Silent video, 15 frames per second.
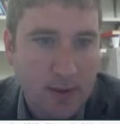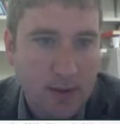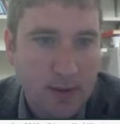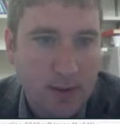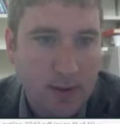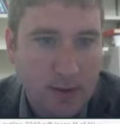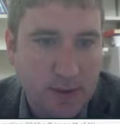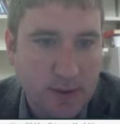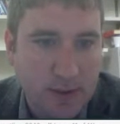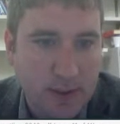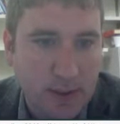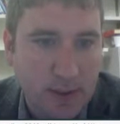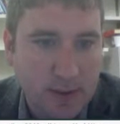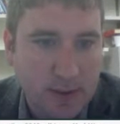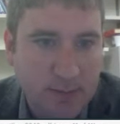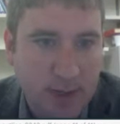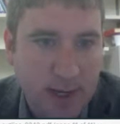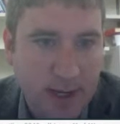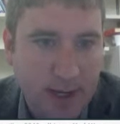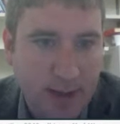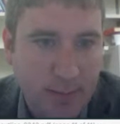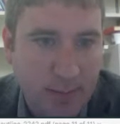So here is
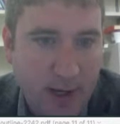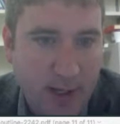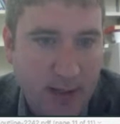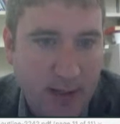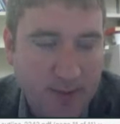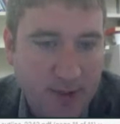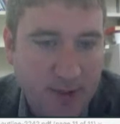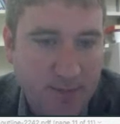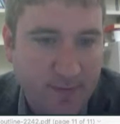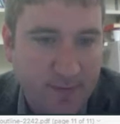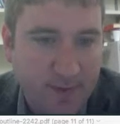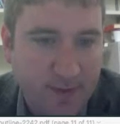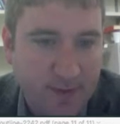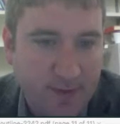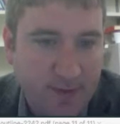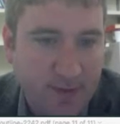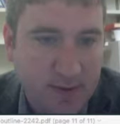my bottom surface.